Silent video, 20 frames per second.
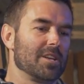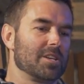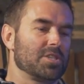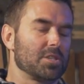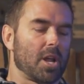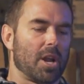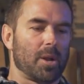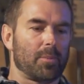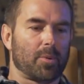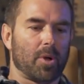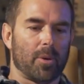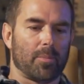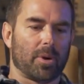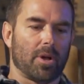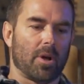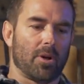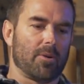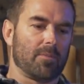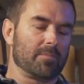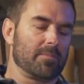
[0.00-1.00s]
So I ended up coming
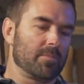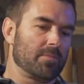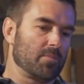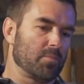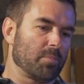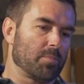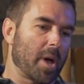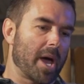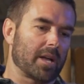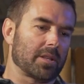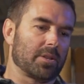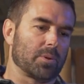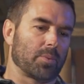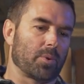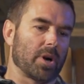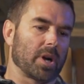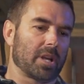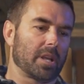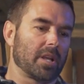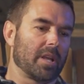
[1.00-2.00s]
home, back to
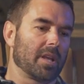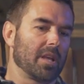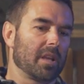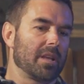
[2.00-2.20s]
work,